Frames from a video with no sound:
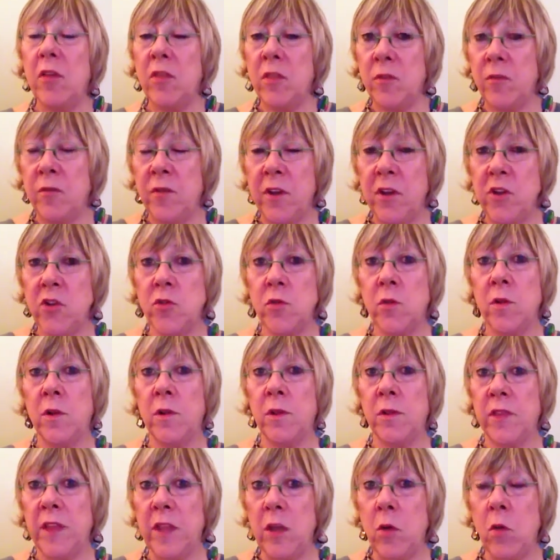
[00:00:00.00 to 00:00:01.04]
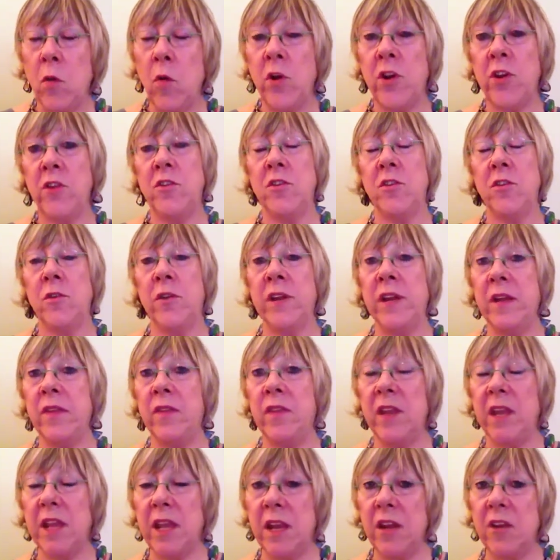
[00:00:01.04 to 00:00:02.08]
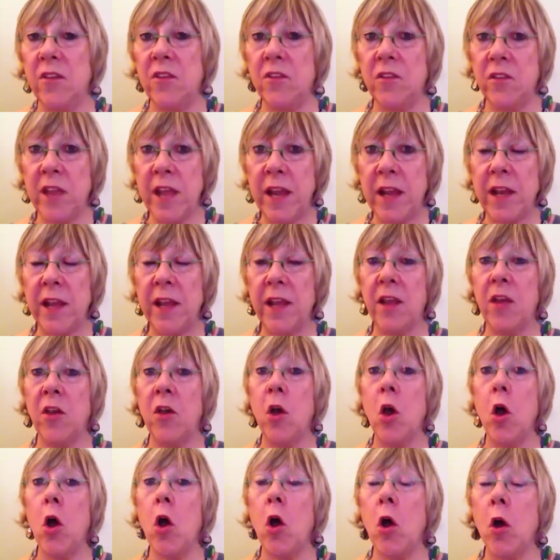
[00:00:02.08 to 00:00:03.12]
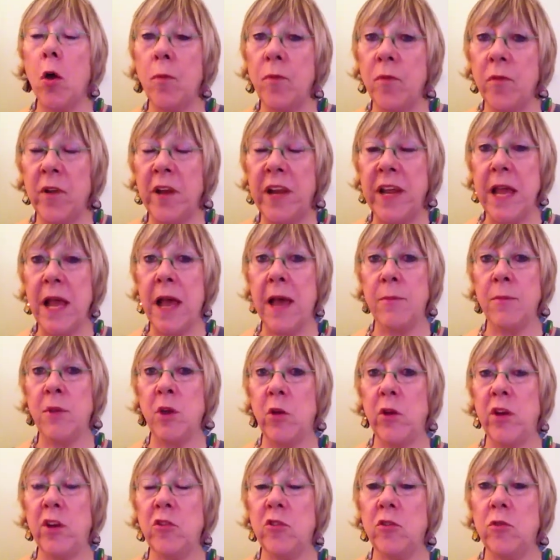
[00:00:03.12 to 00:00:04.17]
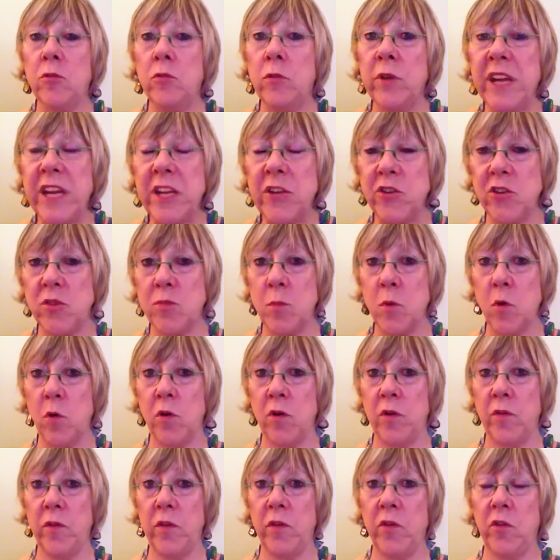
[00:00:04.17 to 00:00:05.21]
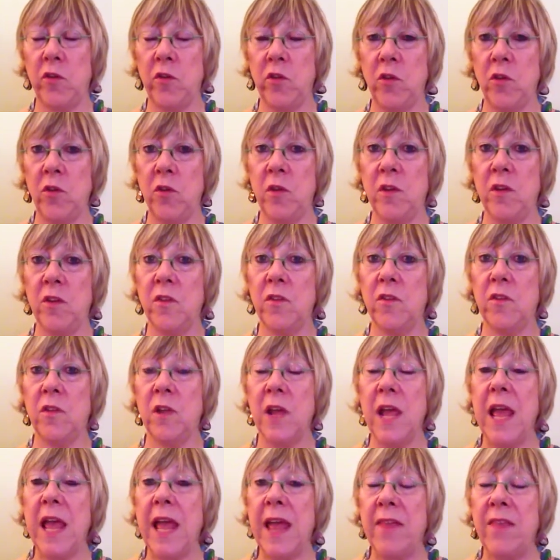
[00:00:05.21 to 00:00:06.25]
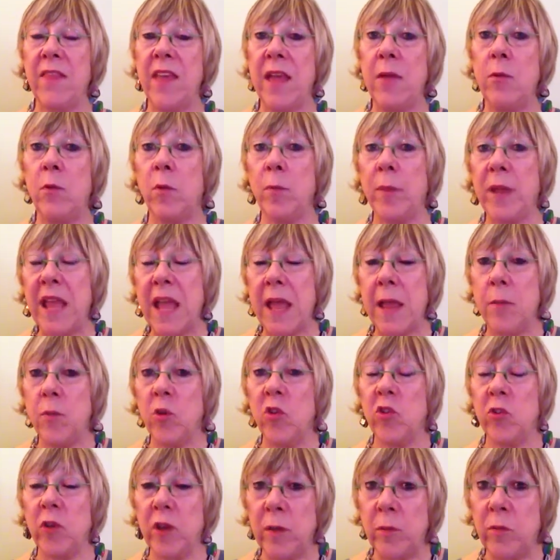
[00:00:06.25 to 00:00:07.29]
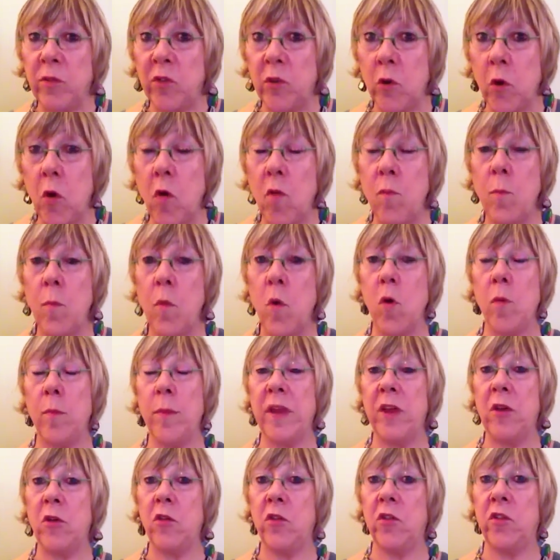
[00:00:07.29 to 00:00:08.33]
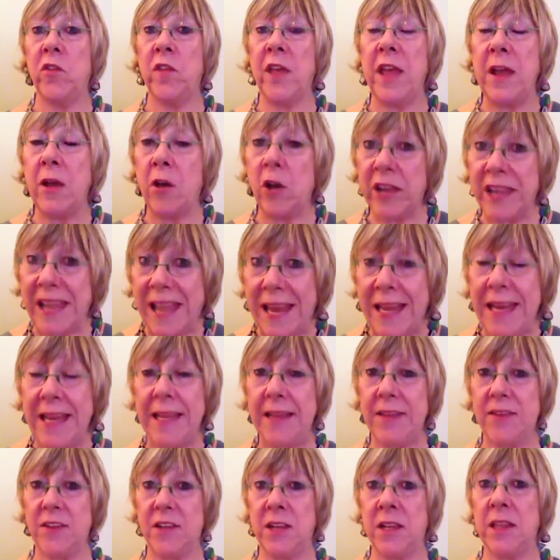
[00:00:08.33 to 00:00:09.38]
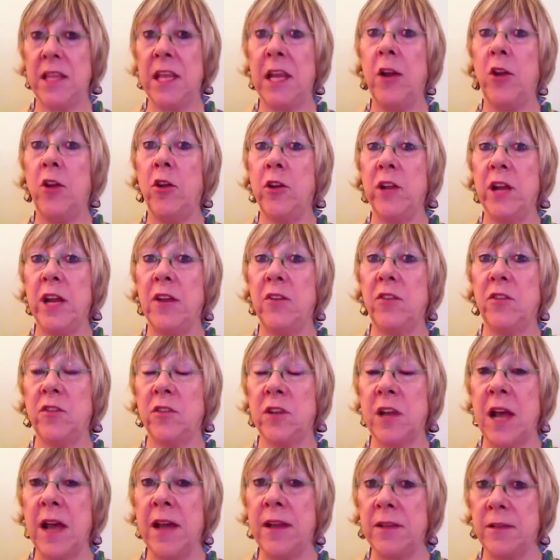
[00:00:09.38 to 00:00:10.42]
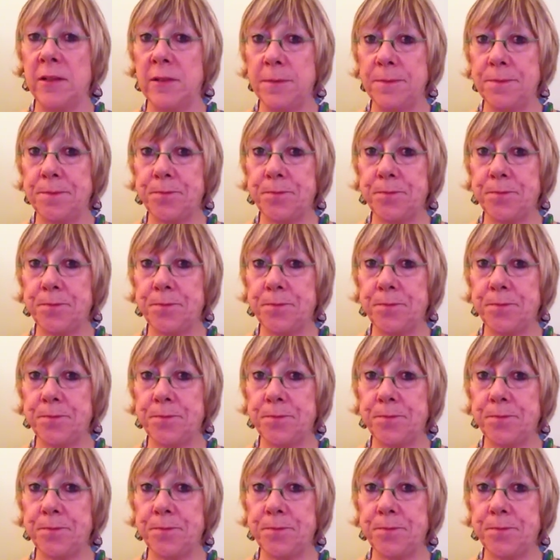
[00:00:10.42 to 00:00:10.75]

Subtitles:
the visual, the auditory, and the kinesthetic, hopefully I'm going to reach more of the students and they will be able to absorb more because they are getting it in their learning style.